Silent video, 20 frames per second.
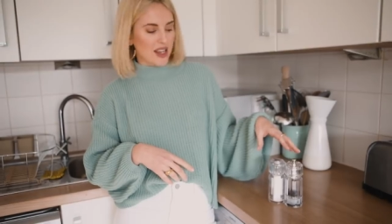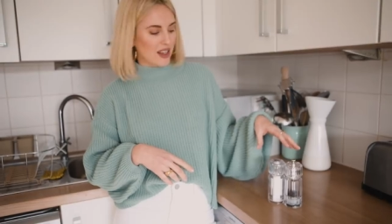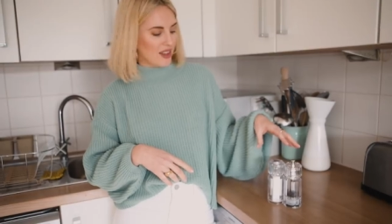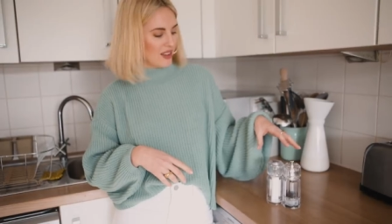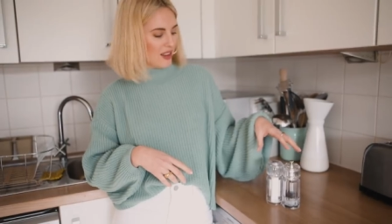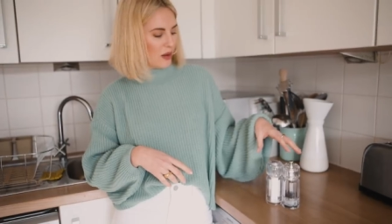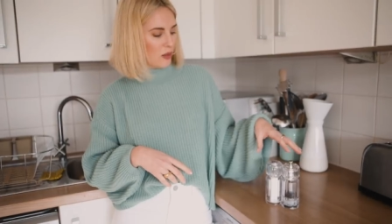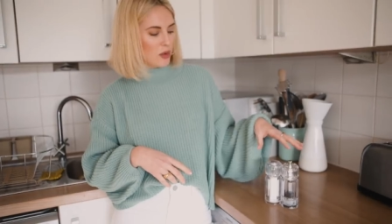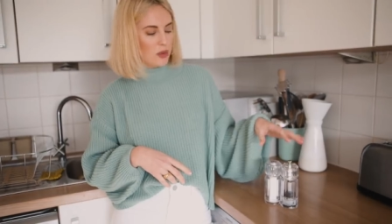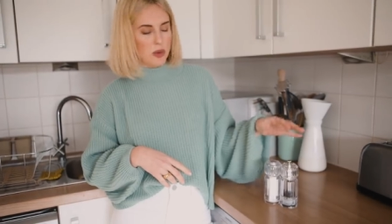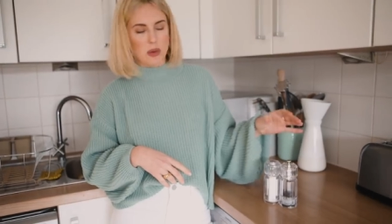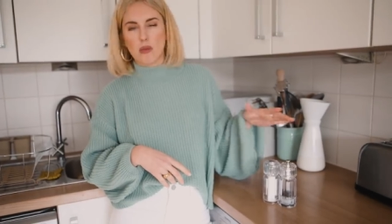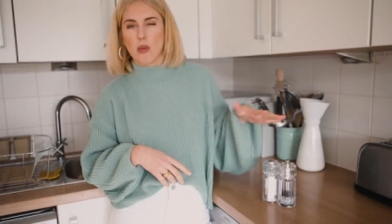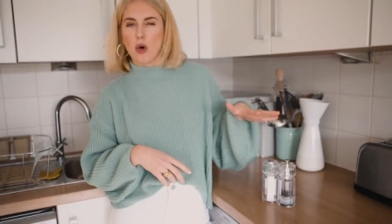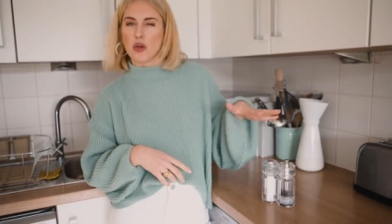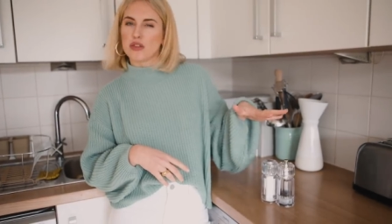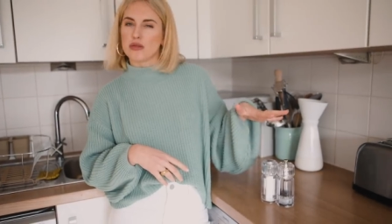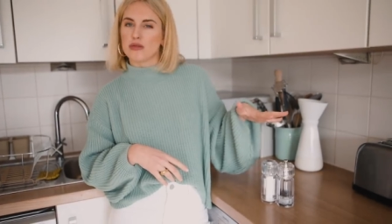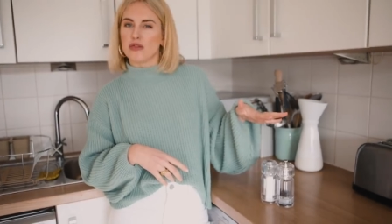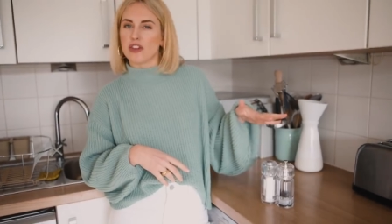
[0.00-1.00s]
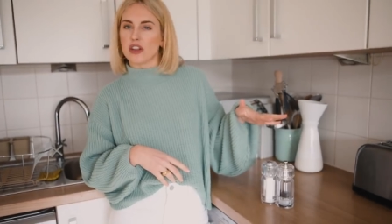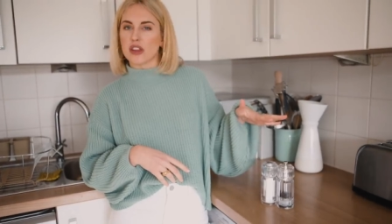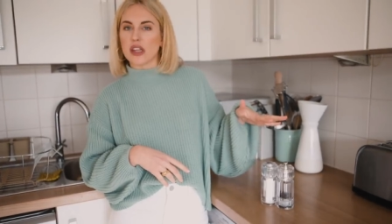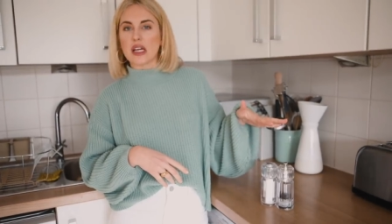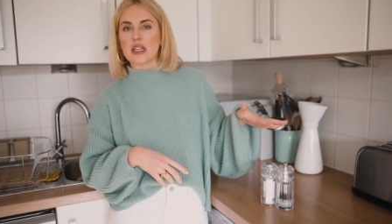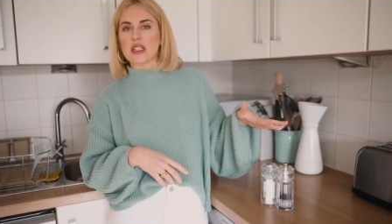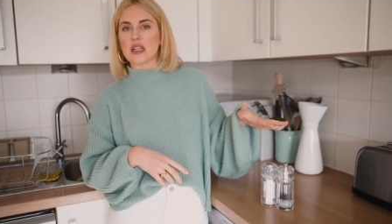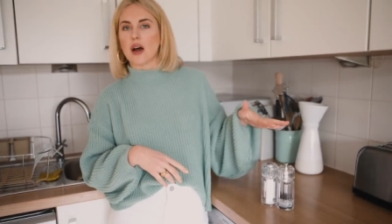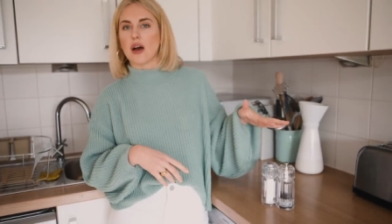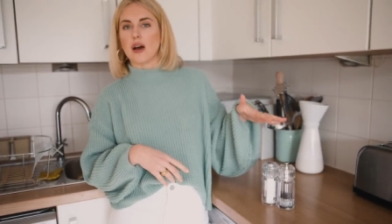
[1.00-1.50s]
like they would be modern for
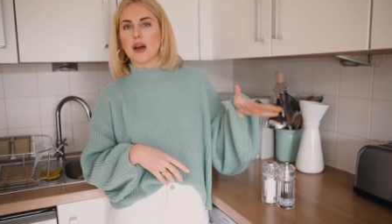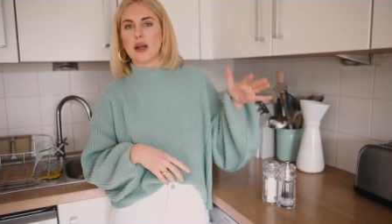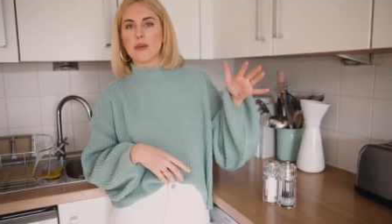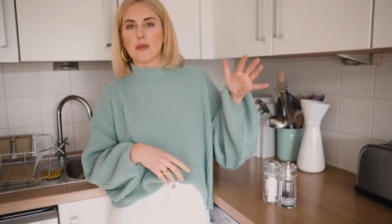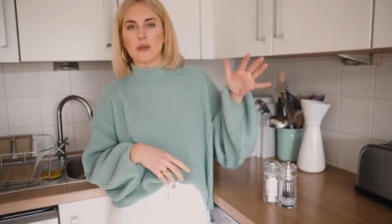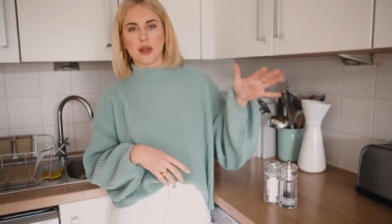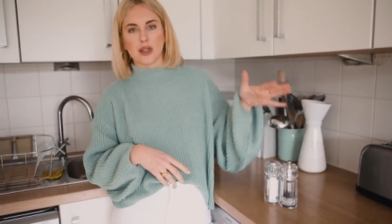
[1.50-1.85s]
their time.